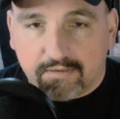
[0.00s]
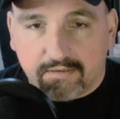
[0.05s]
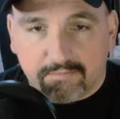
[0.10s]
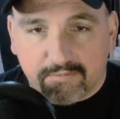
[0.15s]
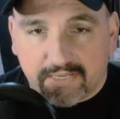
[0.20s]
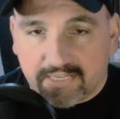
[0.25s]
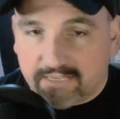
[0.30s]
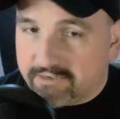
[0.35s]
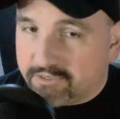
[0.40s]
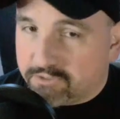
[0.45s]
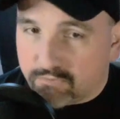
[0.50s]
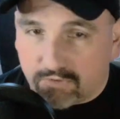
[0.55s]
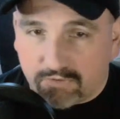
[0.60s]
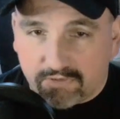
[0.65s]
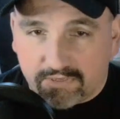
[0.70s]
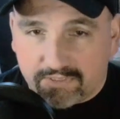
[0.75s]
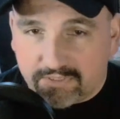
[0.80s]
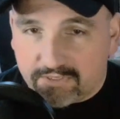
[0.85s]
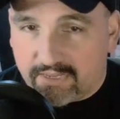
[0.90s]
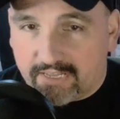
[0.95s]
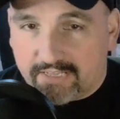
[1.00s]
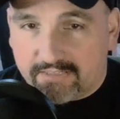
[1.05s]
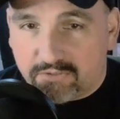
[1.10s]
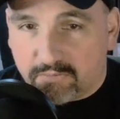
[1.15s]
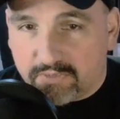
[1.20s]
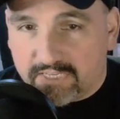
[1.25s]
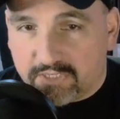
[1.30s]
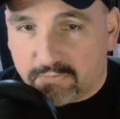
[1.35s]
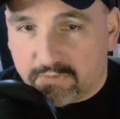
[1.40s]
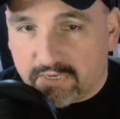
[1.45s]
because we're only at
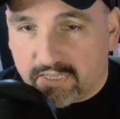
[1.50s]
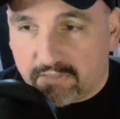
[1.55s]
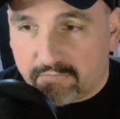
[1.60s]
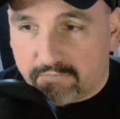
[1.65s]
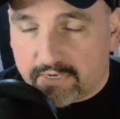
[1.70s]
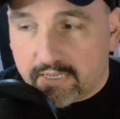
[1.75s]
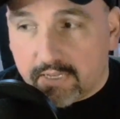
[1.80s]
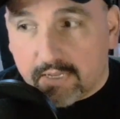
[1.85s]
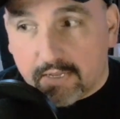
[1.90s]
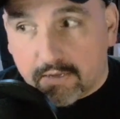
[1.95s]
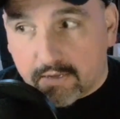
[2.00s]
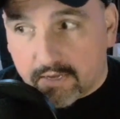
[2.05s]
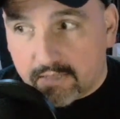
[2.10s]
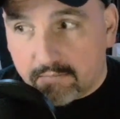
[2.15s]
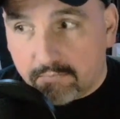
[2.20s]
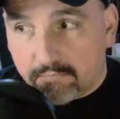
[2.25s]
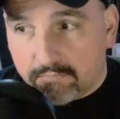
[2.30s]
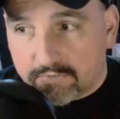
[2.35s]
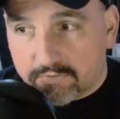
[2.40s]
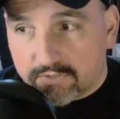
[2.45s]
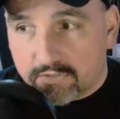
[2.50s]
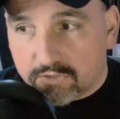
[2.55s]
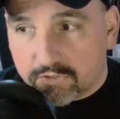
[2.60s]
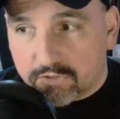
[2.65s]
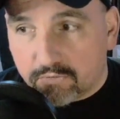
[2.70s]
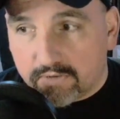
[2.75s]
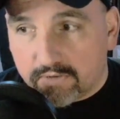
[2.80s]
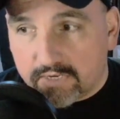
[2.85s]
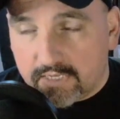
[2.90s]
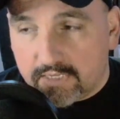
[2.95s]
2023. And since
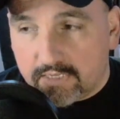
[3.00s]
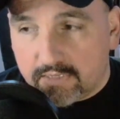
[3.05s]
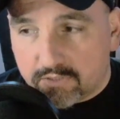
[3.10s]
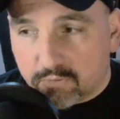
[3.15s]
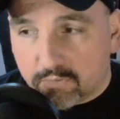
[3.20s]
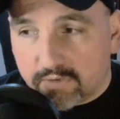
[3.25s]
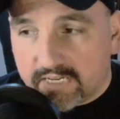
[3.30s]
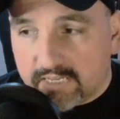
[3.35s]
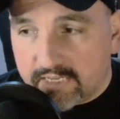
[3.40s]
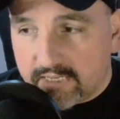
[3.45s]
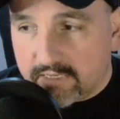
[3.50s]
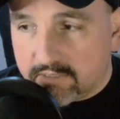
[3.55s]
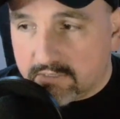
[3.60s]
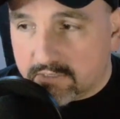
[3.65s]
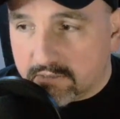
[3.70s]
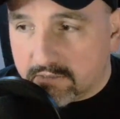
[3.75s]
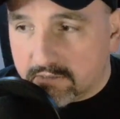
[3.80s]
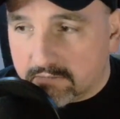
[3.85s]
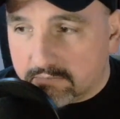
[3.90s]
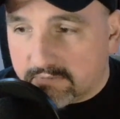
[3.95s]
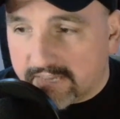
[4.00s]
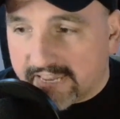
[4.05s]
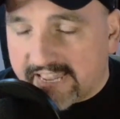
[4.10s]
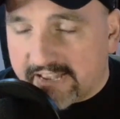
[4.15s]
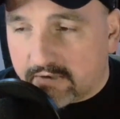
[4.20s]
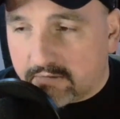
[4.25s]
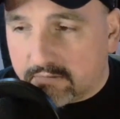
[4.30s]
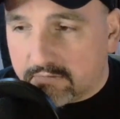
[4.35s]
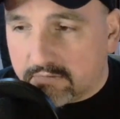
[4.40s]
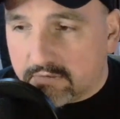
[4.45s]
2020 to
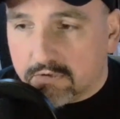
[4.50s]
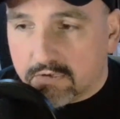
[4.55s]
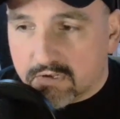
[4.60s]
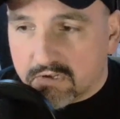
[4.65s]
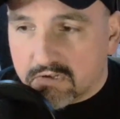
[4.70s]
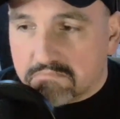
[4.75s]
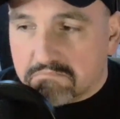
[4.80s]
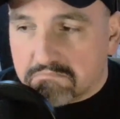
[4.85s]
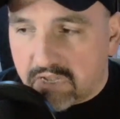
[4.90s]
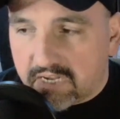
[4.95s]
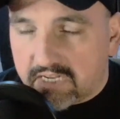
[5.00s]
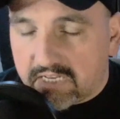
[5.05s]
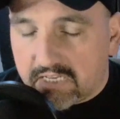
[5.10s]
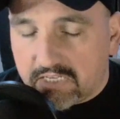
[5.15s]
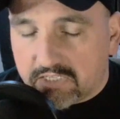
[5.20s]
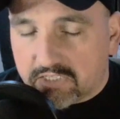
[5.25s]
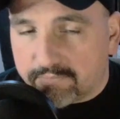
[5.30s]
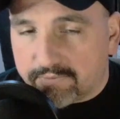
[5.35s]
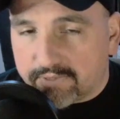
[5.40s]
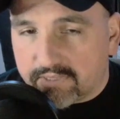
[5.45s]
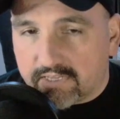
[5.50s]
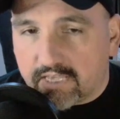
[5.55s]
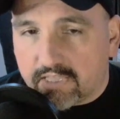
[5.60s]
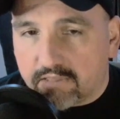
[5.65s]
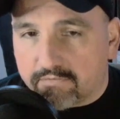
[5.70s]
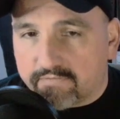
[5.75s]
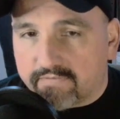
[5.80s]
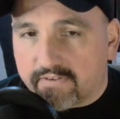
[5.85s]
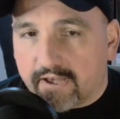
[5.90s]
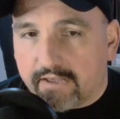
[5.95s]
now, I could easily put
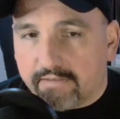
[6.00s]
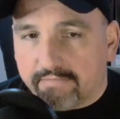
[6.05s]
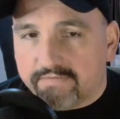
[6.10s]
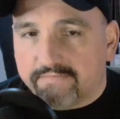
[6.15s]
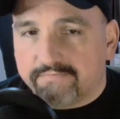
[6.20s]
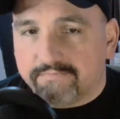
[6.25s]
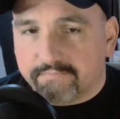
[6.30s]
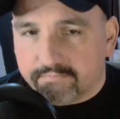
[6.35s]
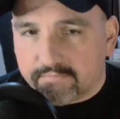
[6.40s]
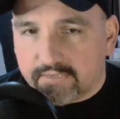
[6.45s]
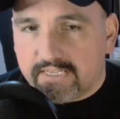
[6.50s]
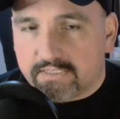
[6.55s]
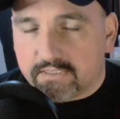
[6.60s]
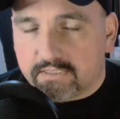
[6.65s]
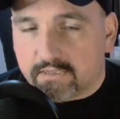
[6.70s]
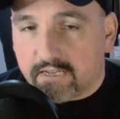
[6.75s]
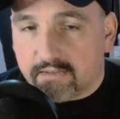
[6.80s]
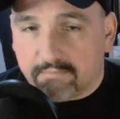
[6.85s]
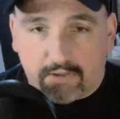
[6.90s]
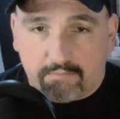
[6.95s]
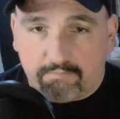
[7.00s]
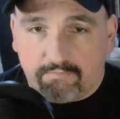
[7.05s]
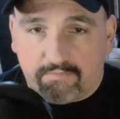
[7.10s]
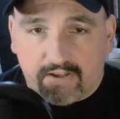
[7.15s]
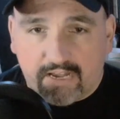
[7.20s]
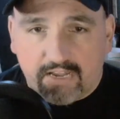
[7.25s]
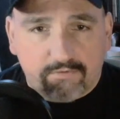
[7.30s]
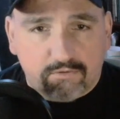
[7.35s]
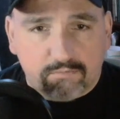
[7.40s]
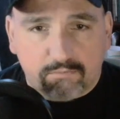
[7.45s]
together five. Easily,
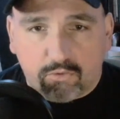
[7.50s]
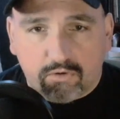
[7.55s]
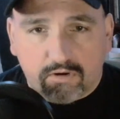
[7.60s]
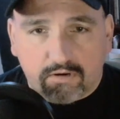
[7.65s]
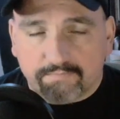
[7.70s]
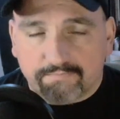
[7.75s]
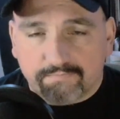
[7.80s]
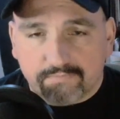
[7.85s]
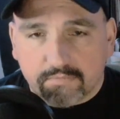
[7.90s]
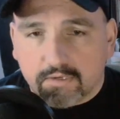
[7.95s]
five or more.